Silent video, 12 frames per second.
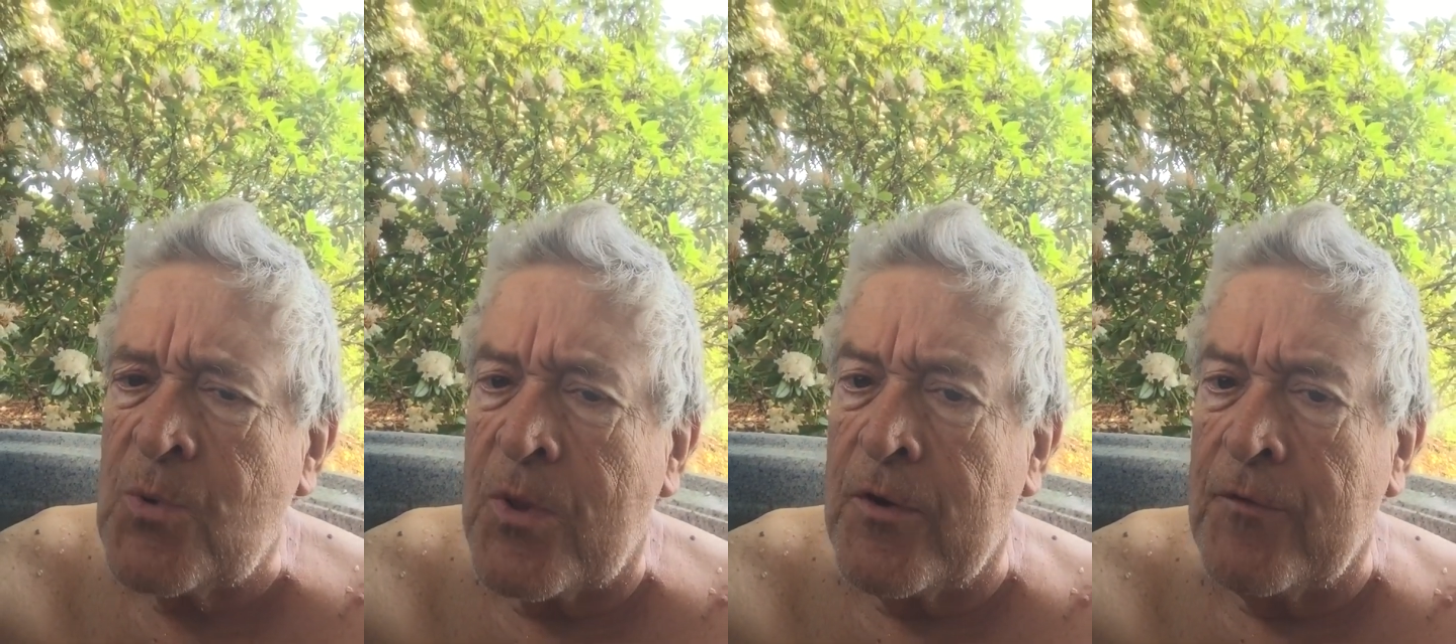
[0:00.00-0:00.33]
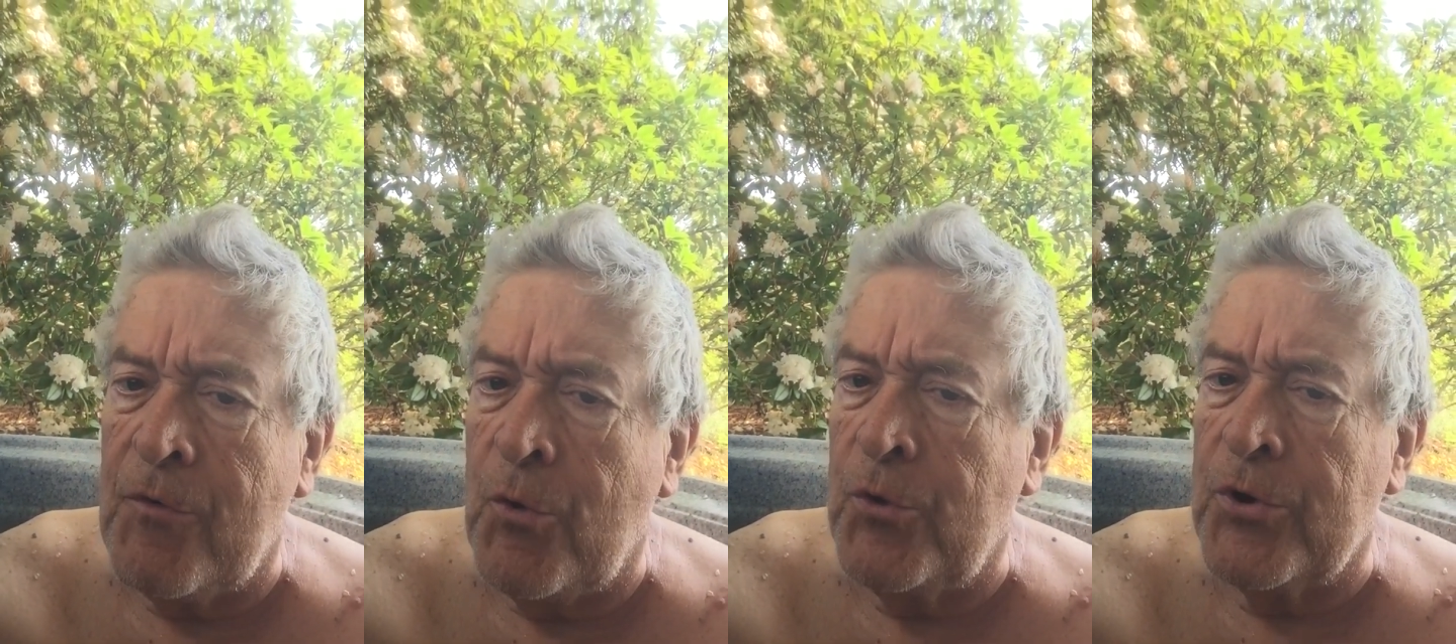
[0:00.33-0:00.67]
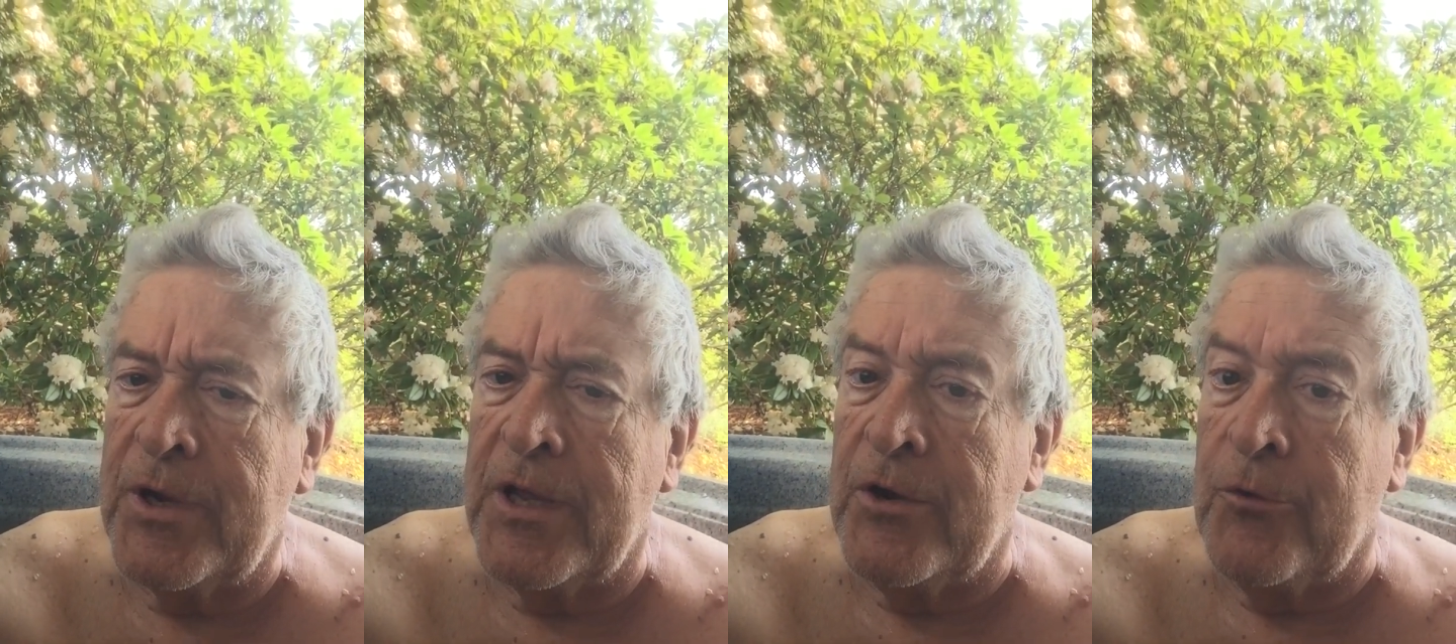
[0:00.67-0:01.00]
whether a
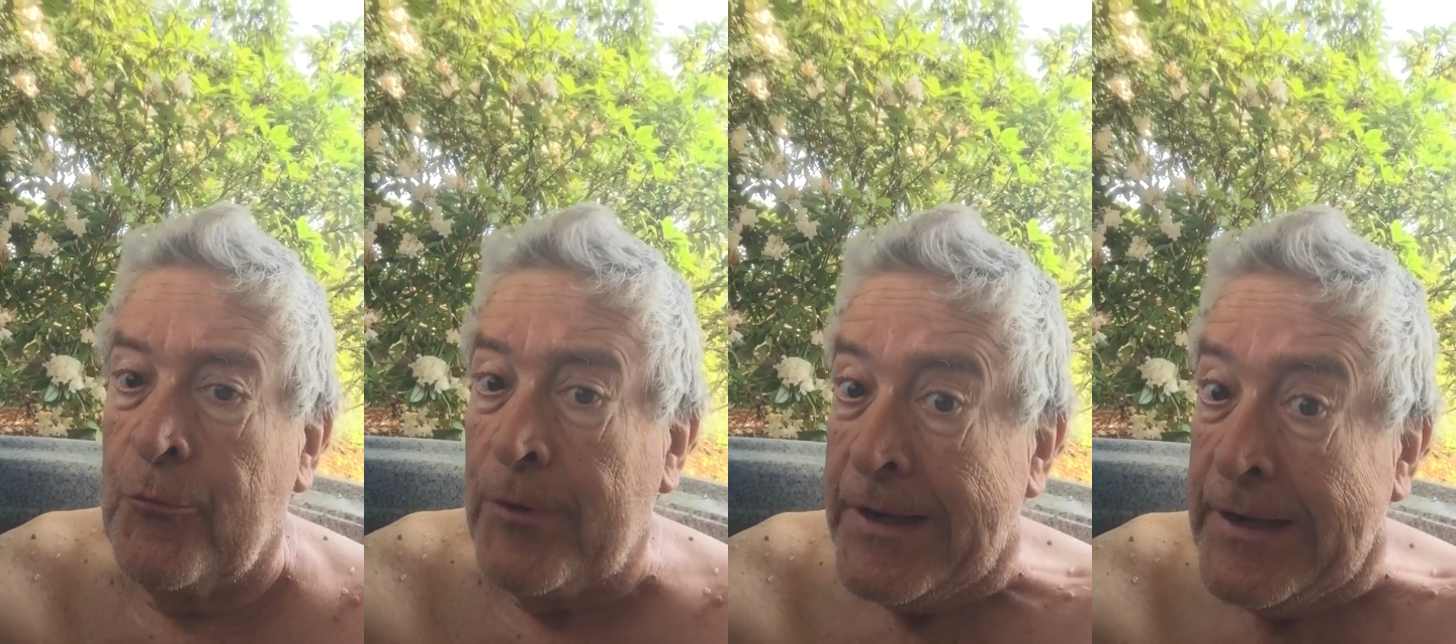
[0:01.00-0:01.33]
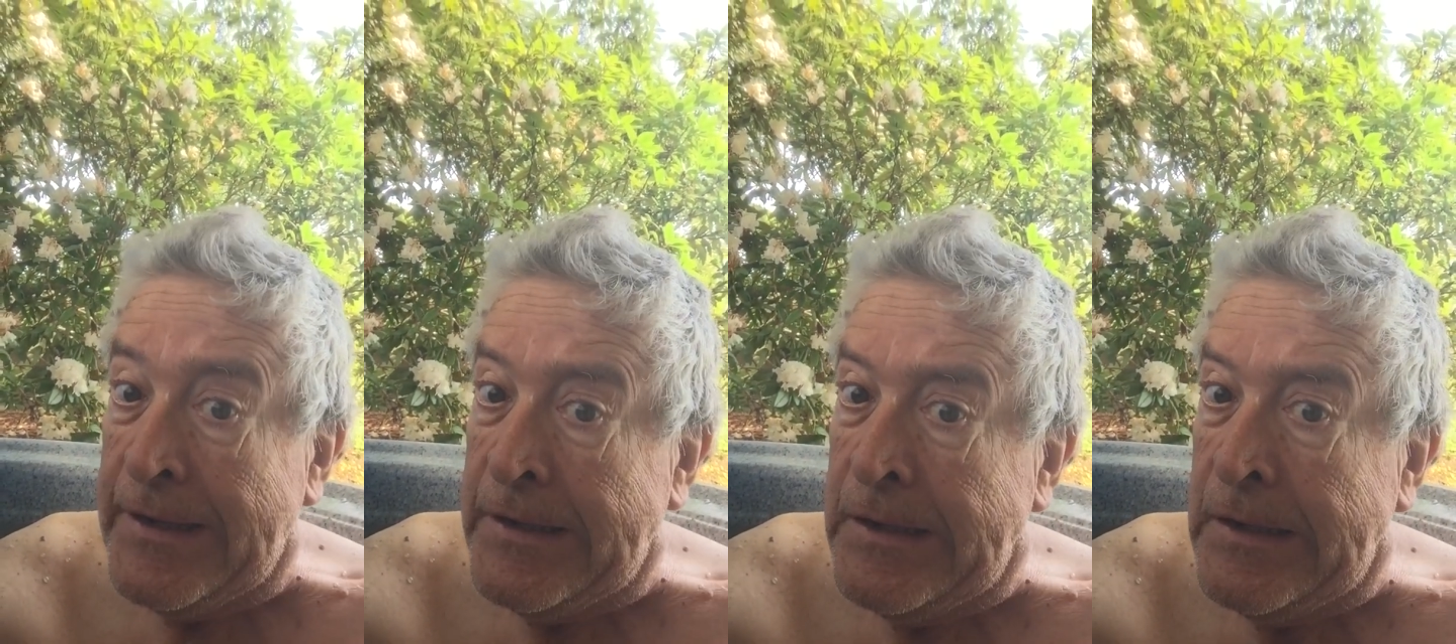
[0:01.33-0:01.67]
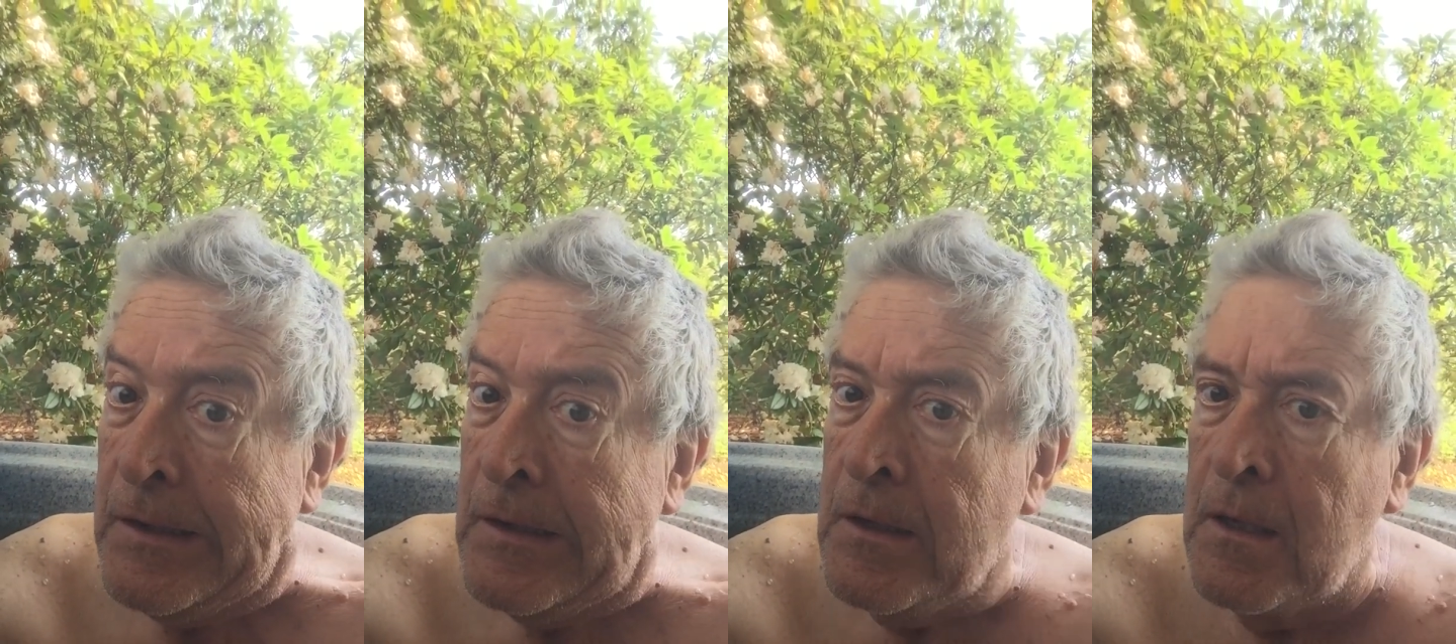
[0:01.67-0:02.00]
voter can read,